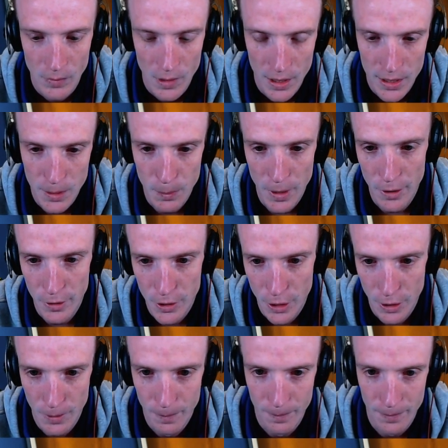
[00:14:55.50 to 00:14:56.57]

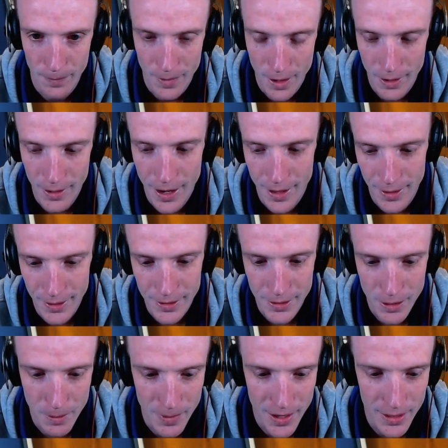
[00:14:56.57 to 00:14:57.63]
Spiritomb. Okay, this is
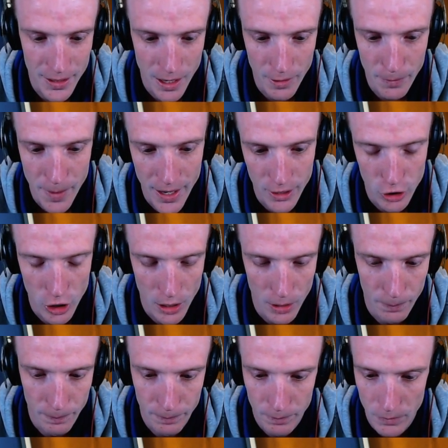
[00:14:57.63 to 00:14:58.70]
going to be a tough matchup.